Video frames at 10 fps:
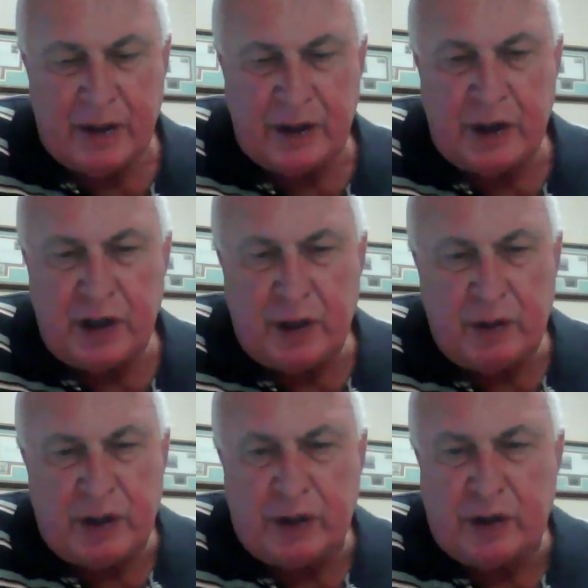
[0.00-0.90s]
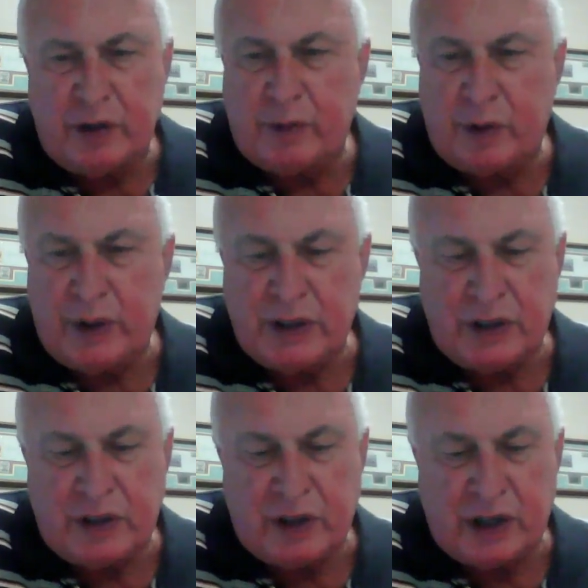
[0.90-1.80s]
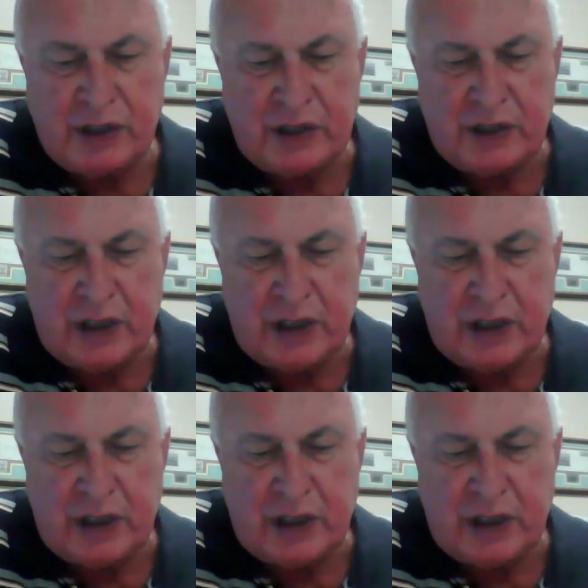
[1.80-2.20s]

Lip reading: On the note on the group quiz instructions,